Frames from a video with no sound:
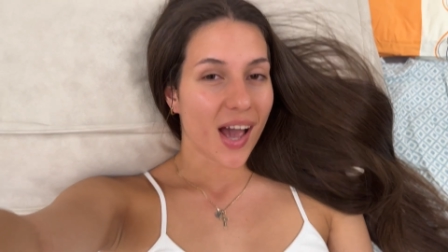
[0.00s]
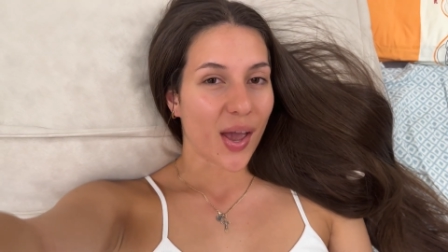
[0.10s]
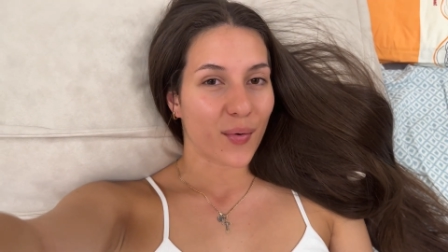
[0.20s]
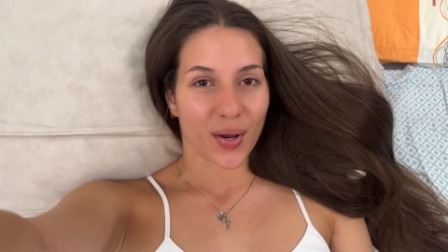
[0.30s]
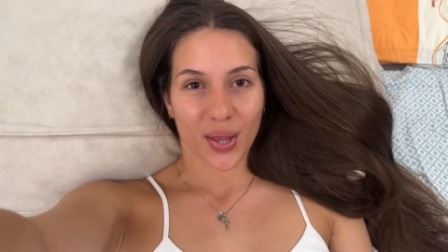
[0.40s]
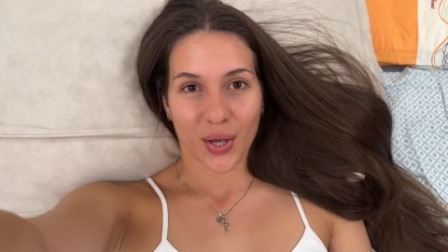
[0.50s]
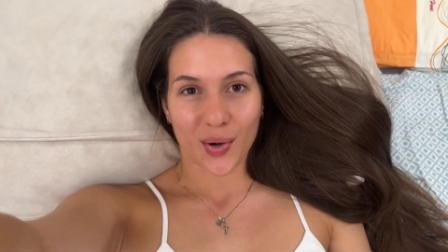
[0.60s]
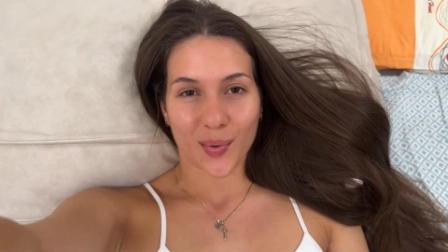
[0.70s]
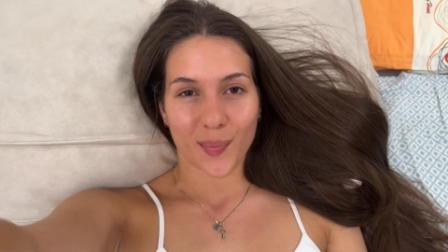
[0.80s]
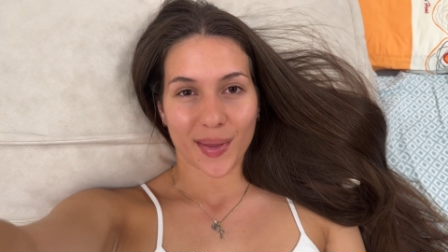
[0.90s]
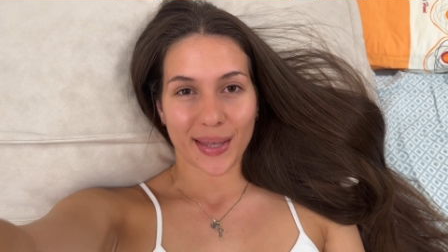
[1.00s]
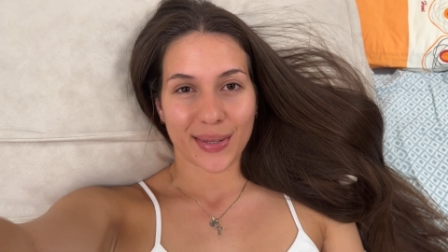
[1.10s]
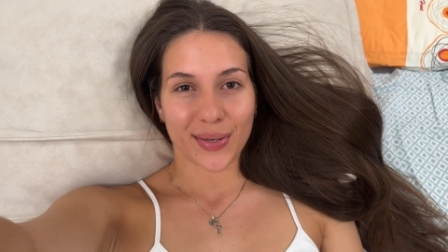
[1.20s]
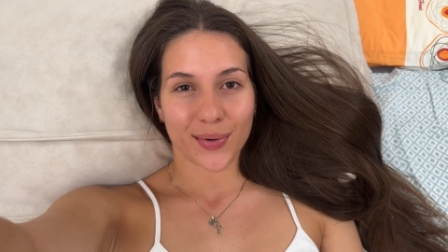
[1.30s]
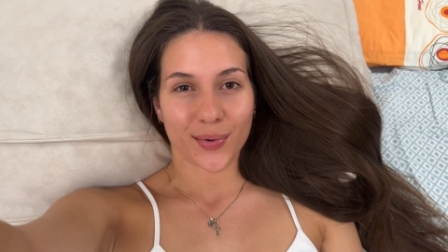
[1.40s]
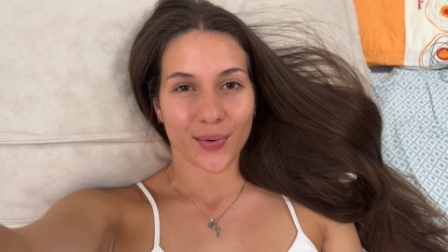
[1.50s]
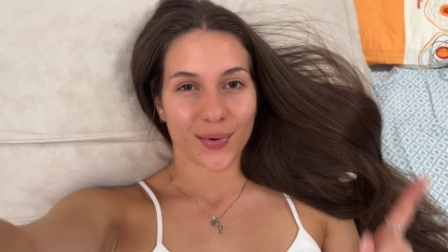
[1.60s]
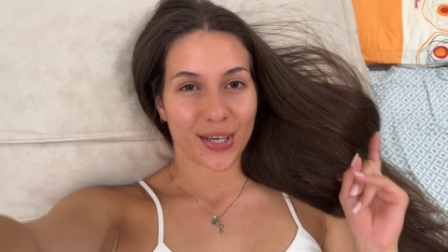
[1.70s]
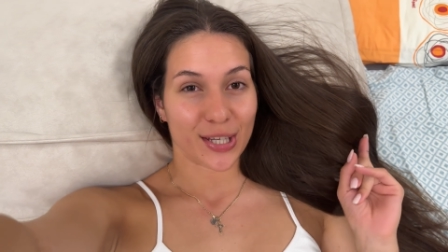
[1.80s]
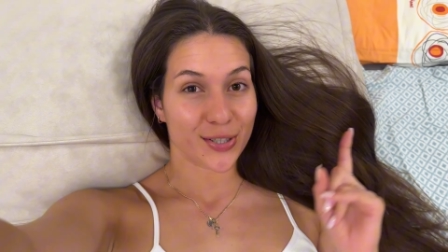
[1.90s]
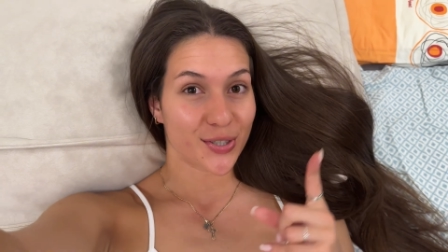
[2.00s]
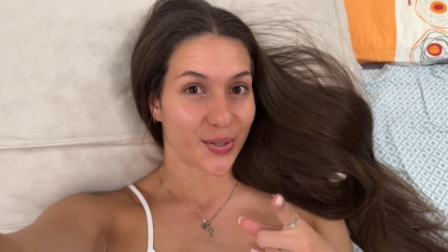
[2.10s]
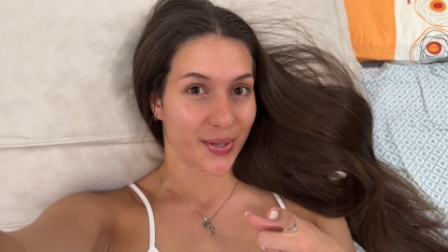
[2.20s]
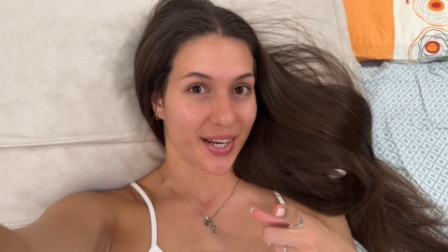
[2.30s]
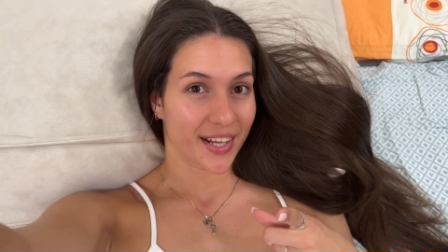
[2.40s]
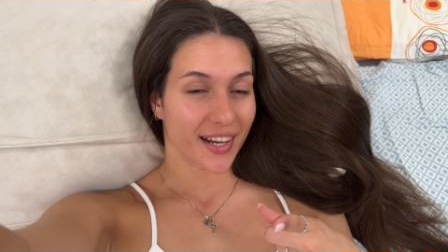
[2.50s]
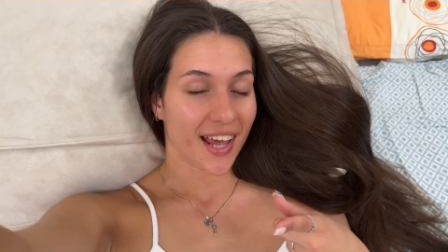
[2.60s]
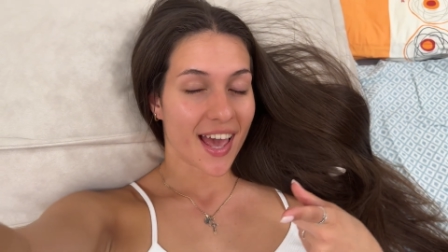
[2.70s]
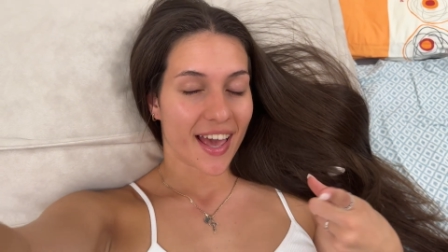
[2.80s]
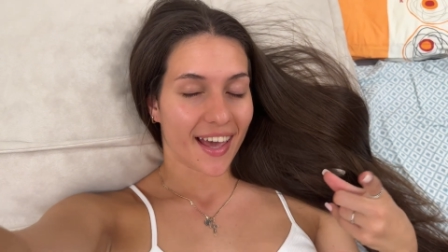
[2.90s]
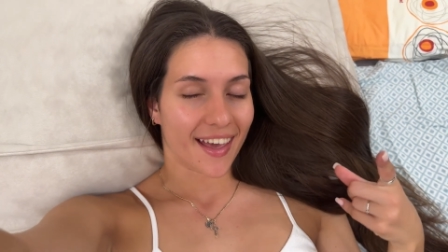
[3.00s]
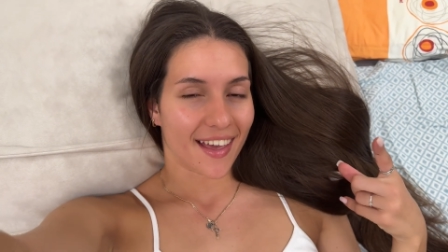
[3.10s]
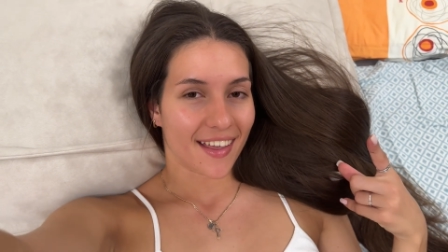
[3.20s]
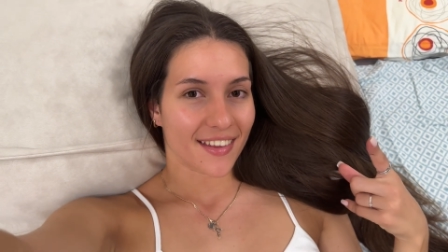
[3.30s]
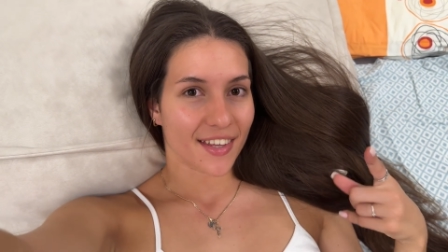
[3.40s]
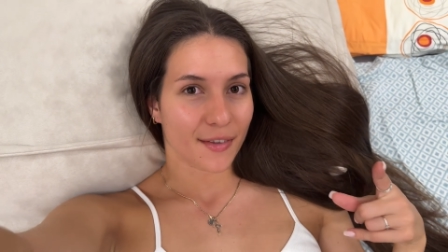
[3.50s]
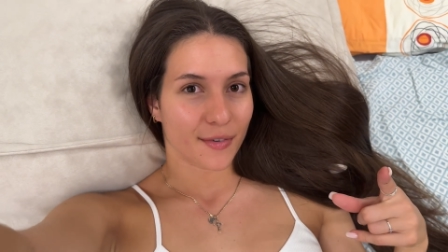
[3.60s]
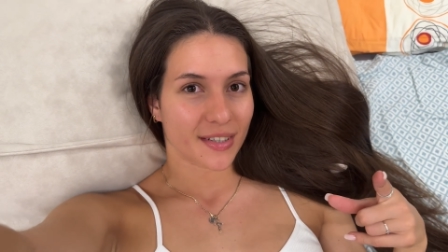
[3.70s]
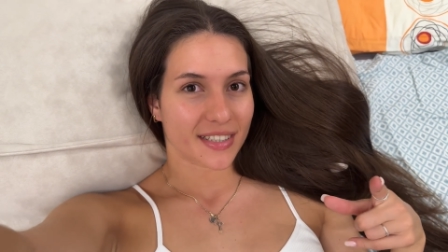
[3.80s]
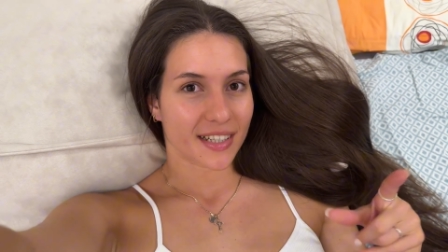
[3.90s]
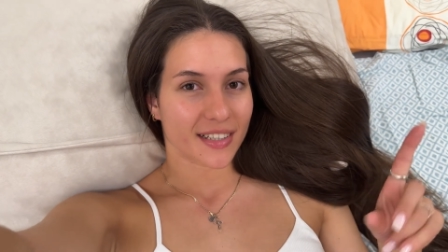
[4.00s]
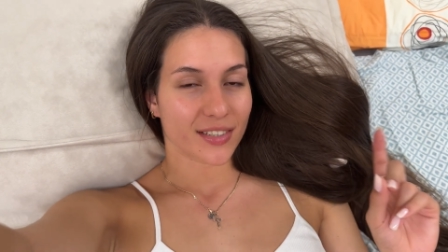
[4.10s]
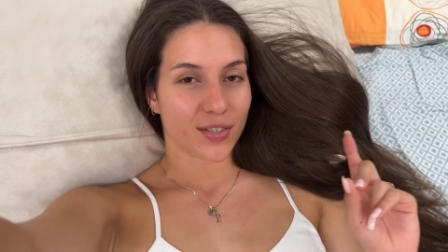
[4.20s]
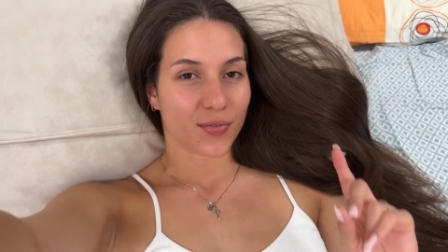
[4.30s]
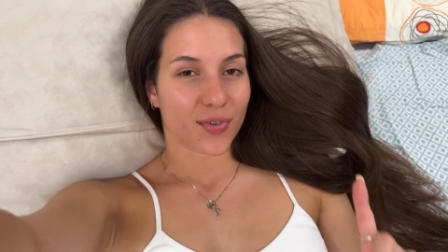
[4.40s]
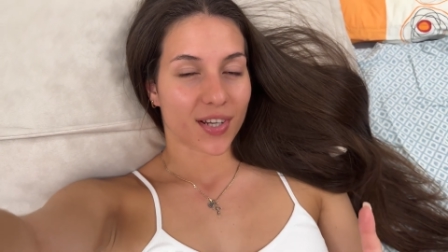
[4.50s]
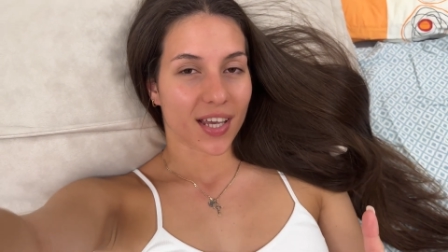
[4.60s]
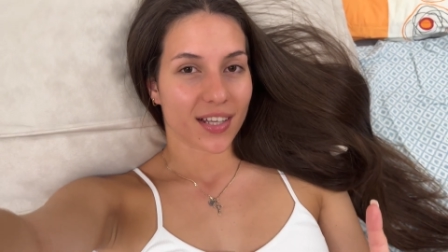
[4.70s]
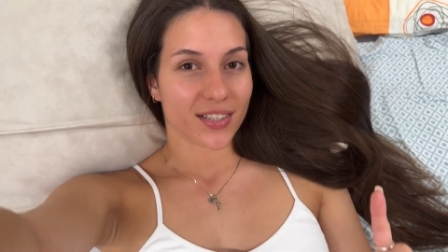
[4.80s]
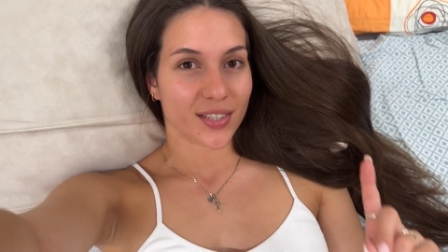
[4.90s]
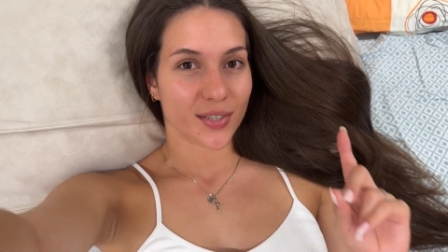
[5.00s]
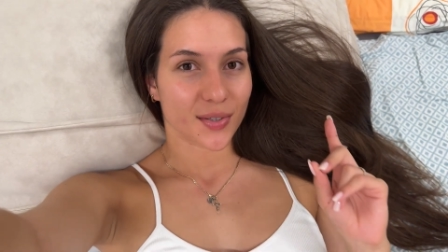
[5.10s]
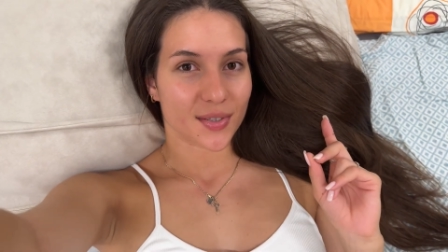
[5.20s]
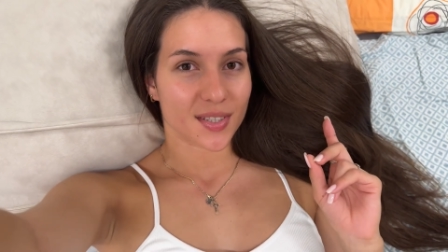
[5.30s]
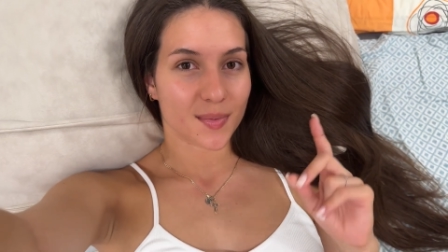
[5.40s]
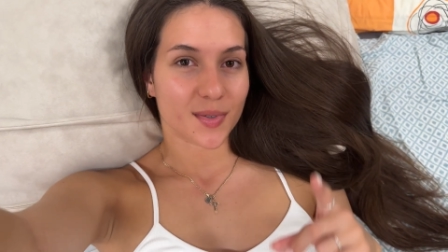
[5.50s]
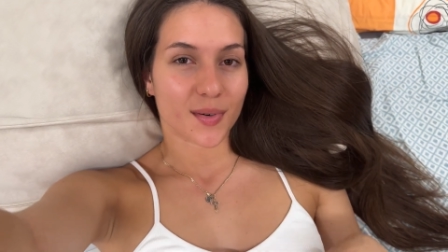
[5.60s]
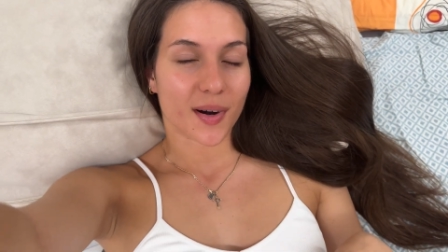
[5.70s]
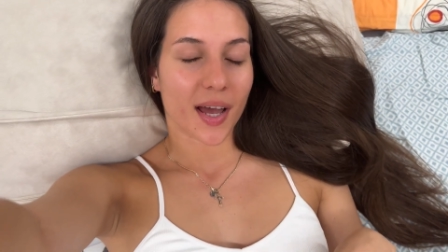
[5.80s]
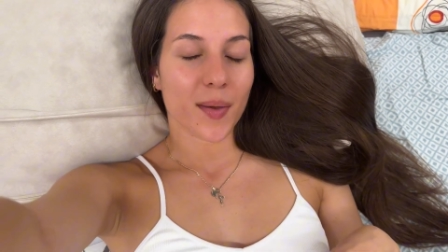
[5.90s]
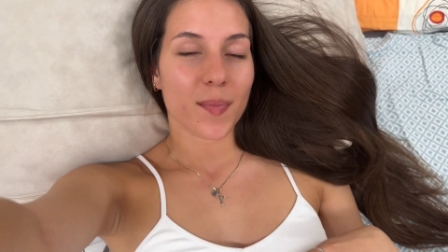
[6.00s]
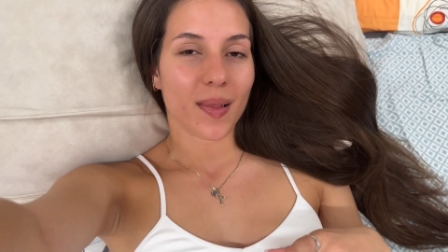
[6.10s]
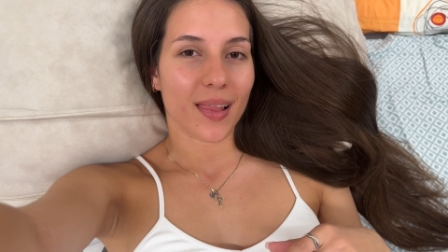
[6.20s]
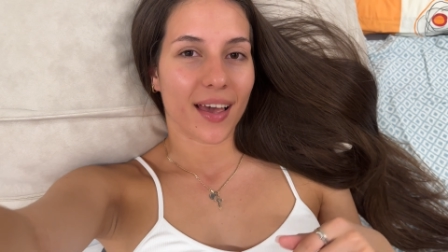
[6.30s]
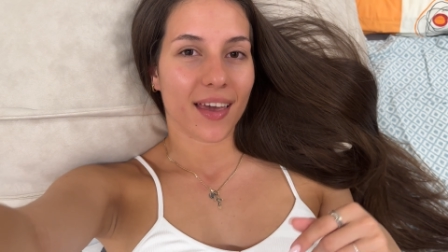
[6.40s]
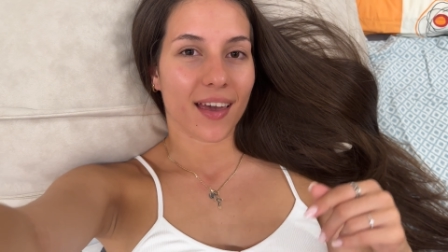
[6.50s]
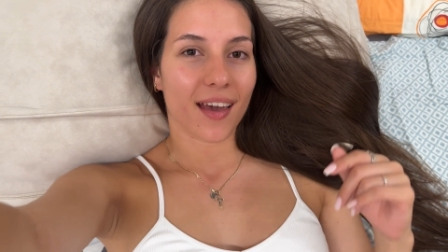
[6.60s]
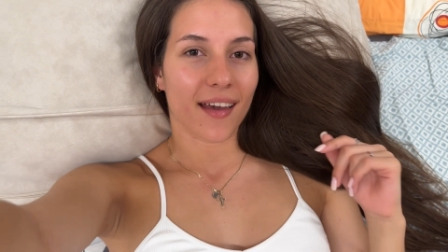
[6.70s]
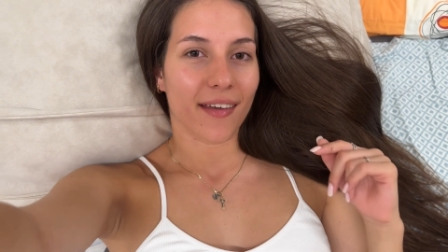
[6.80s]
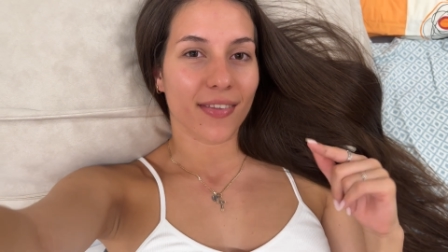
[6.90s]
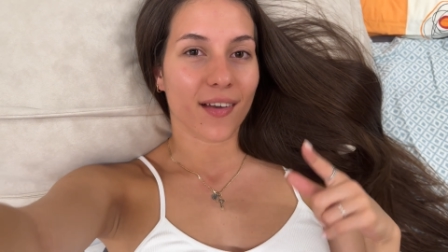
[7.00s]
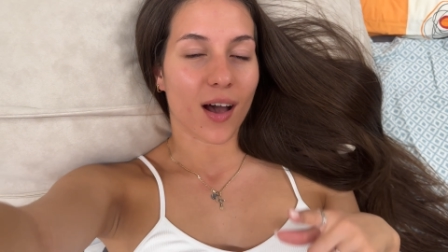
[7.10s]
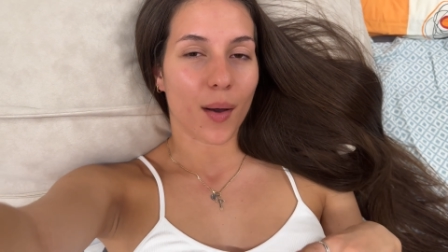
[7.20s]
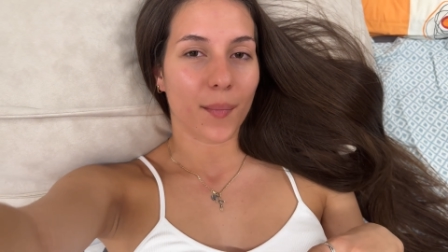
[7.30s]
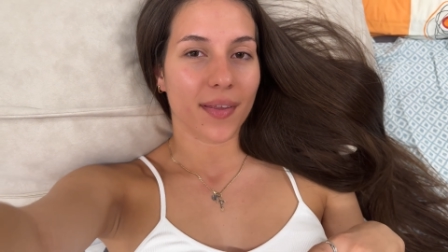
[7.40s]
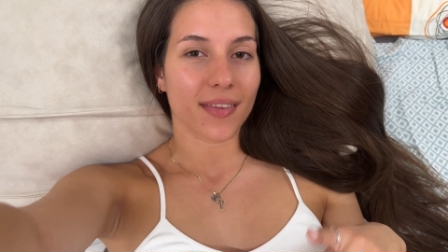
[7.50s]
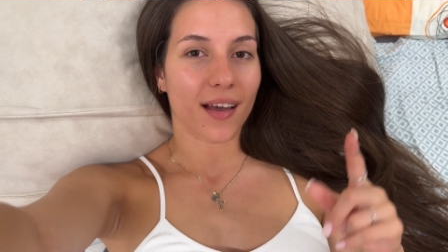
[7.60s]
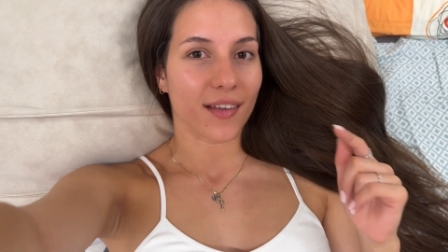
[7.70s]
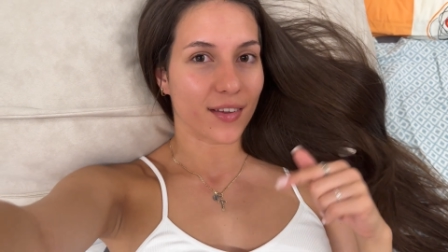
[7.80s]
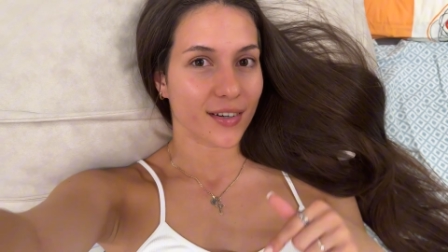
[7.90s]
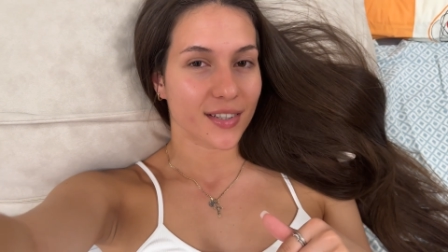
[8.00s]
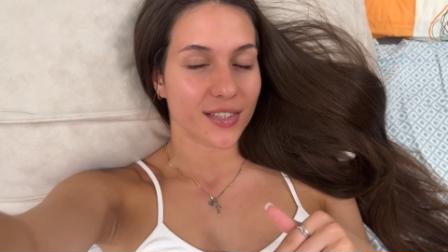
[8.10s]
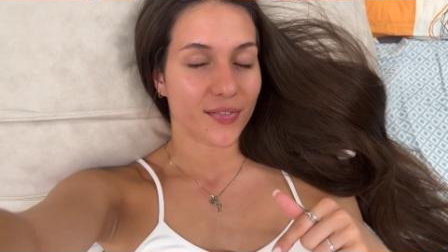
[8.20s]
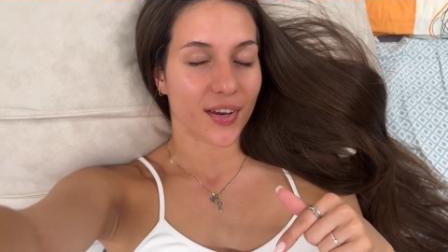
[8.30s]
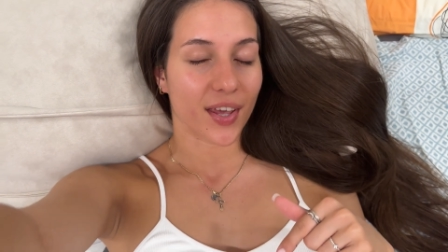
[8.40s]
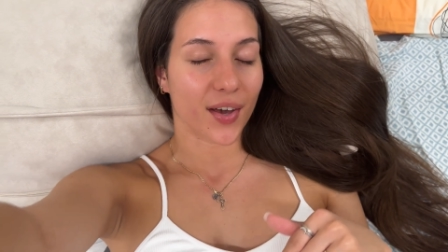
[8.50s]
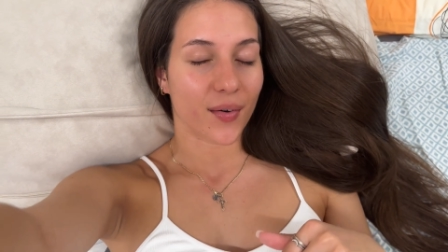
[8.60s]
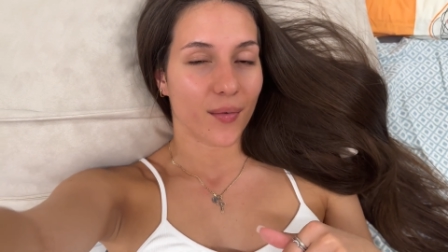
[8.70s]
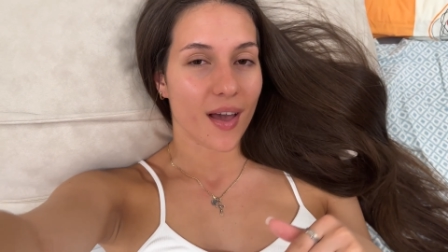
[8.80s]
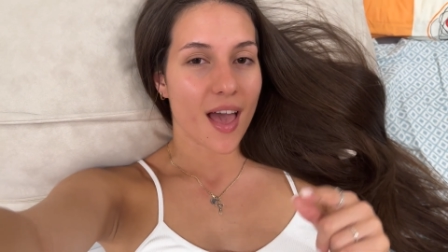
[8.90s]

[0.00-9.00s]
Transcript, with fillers: I really hope that you enjoyed it. And if you did, don't forget to subscribe, like, and comment under this video.